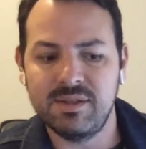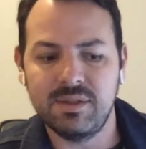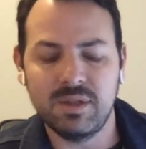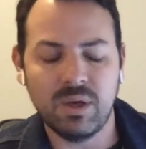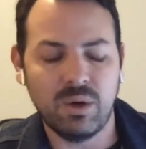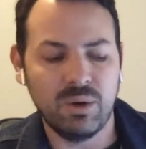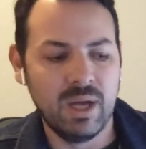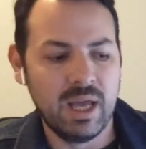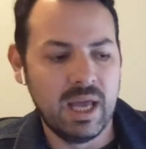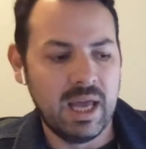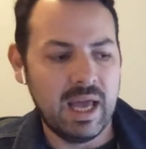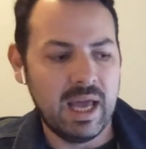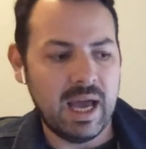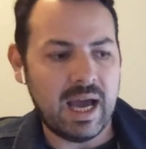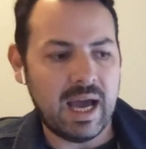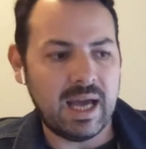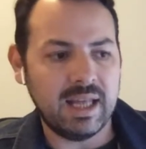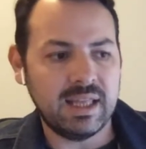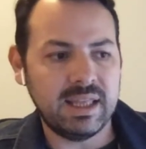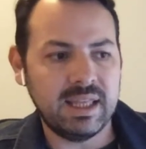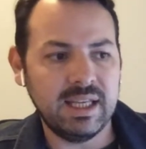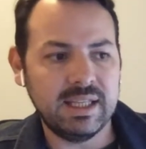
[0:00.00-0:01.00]
So
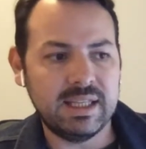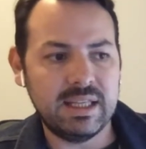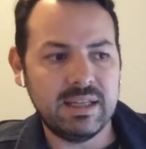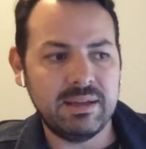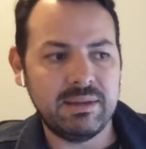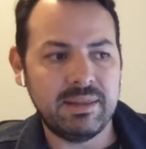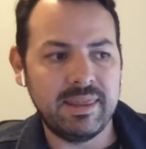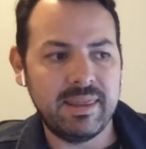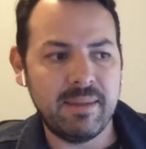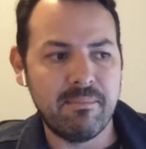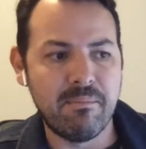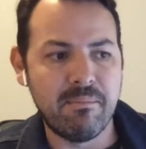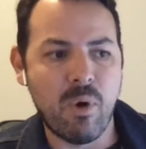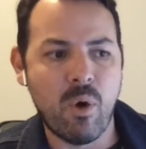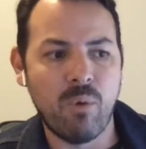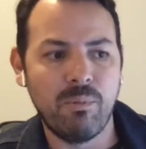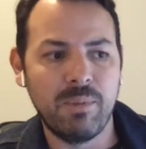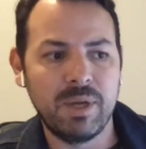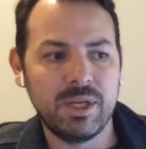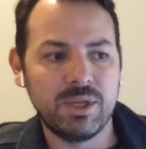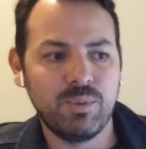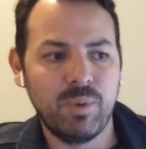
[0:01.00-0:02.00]
I think the
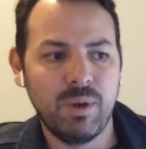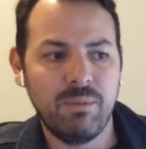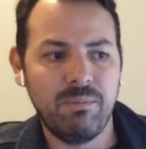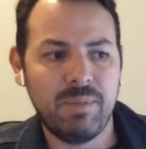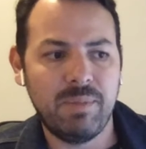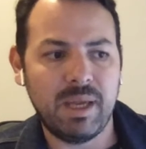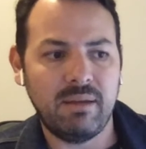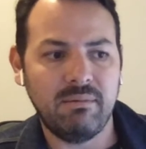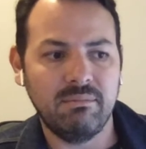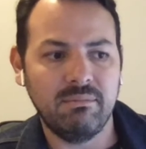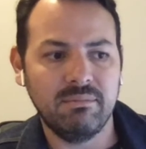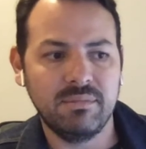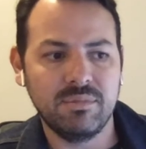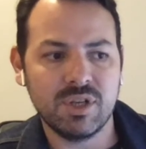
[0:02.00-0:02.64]
moment we've been